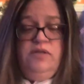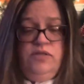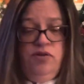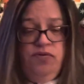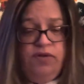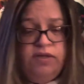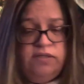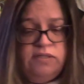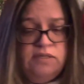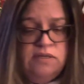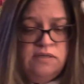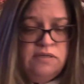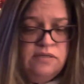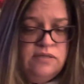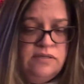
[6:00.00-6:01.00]
So this
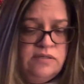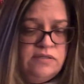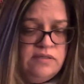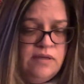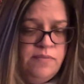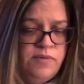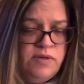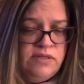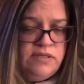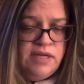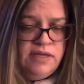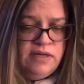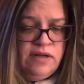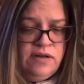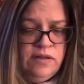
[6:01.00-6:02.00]
is, I'm gonna
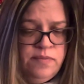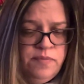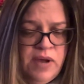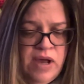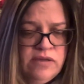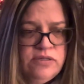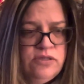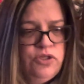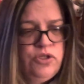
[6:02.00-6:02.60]
take it out of the box and